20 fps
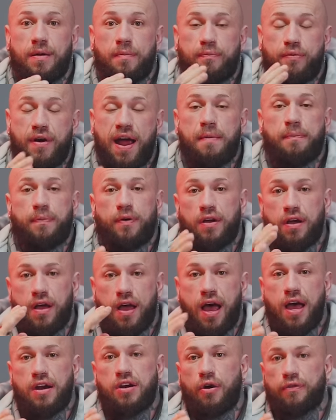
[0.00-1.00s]
prep
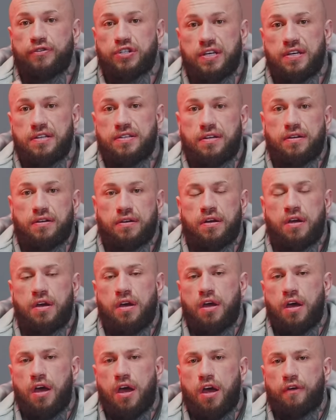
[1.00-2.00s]
and off season
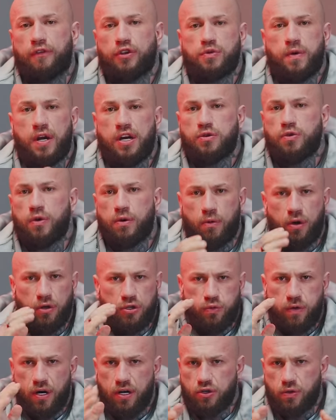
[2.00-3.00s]
uh, for 2021,
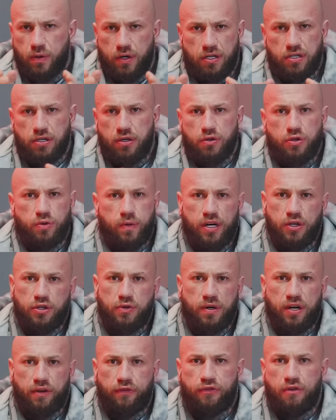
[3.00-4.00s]
2022,
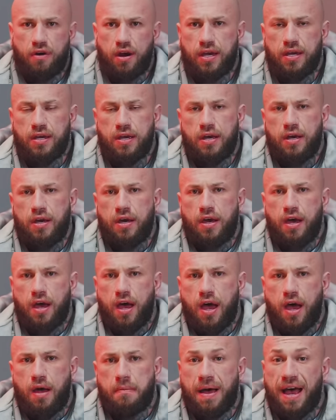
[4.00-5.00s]
2023,
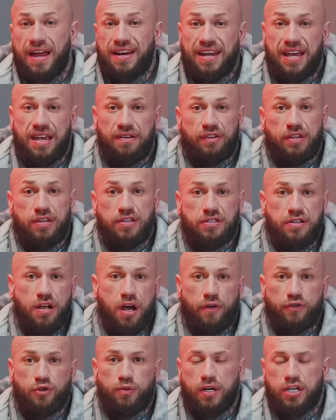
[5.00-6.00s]
um, and even the
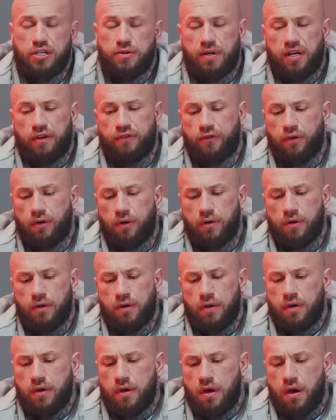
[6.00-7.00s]
start of 2024.
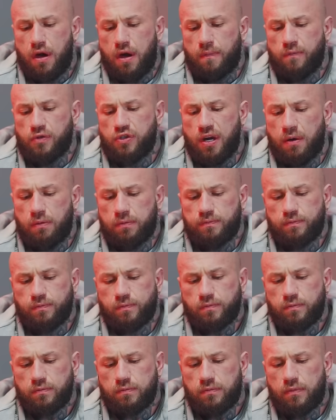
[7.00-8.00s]
Um, so,
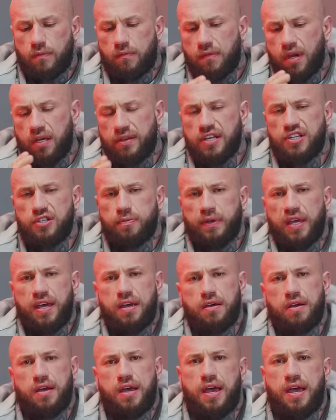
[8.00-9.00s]
the
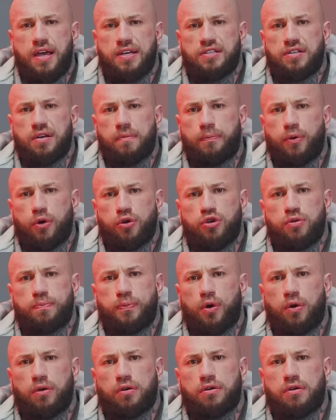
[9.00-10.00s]
split is push,
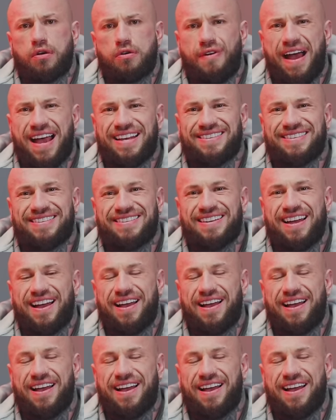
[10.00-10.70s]
pull, rest,